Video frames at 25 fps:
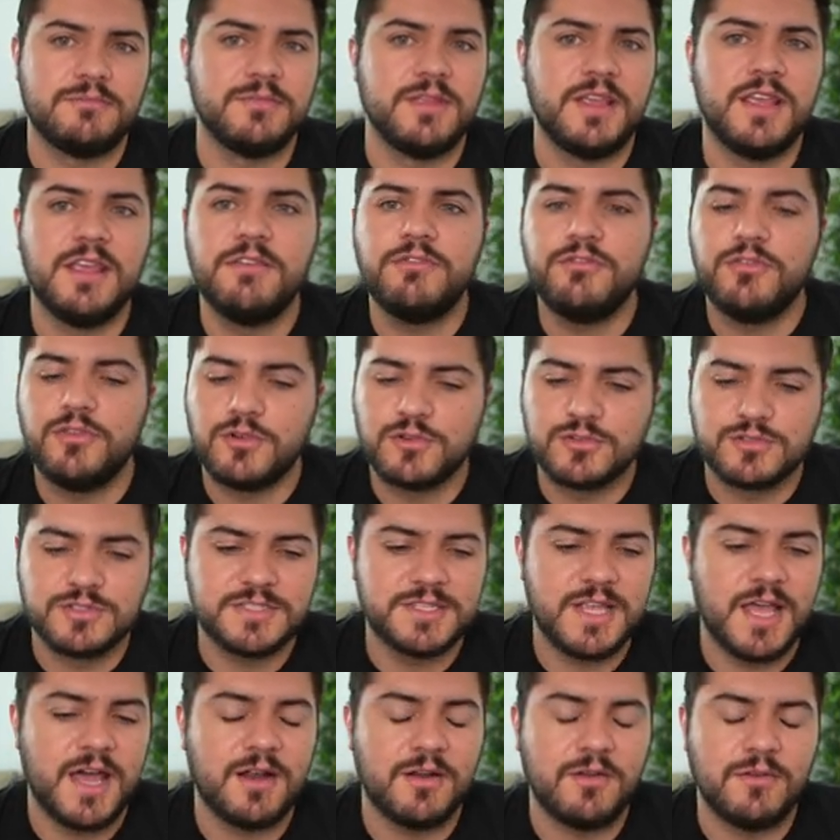If you're
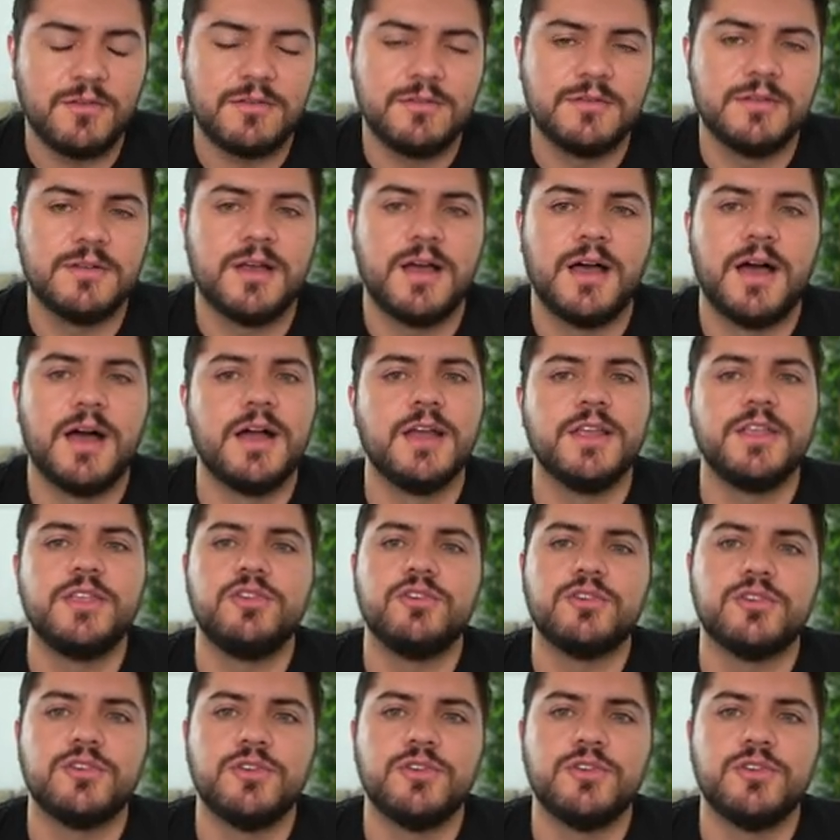settle, uh, you're